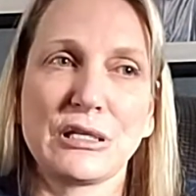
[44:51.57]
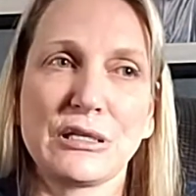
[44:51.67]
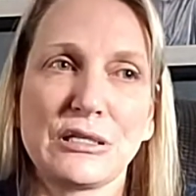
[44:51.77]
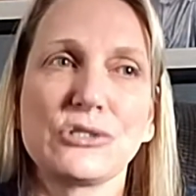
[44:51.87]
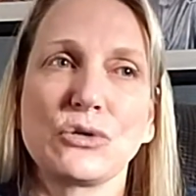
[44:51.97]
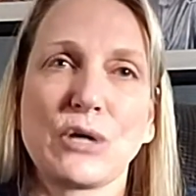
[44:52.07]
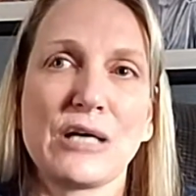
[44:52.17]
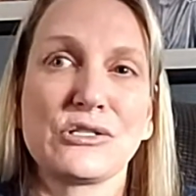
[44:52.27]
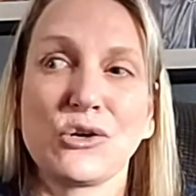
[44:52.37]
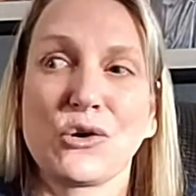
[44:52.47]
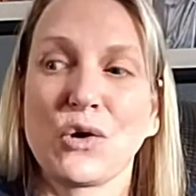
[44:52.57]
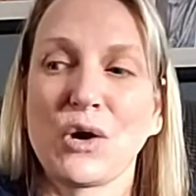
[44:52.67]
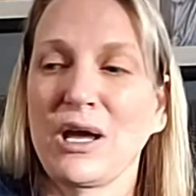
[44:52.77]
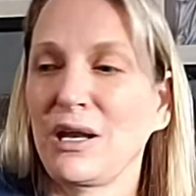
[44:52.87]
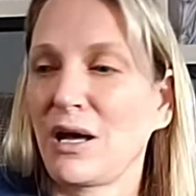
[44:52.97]
These two guys, they're
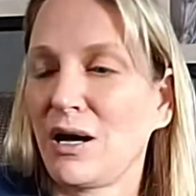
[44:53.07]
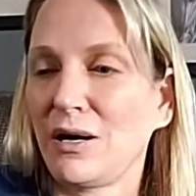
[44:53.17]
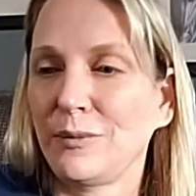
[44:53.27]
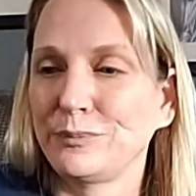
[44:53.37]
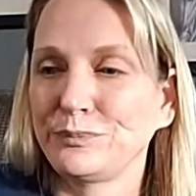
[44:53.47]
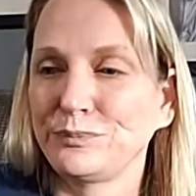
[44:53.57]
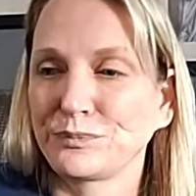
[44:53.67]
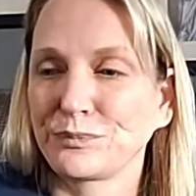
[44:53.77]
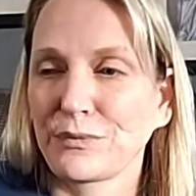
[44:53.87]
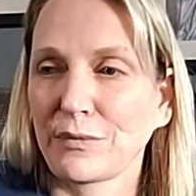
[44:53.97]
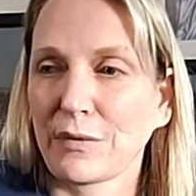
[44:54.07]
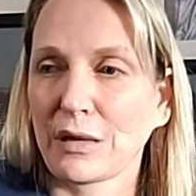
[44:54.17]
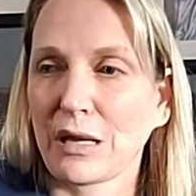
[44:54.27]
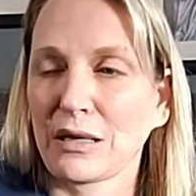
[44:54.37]
great. I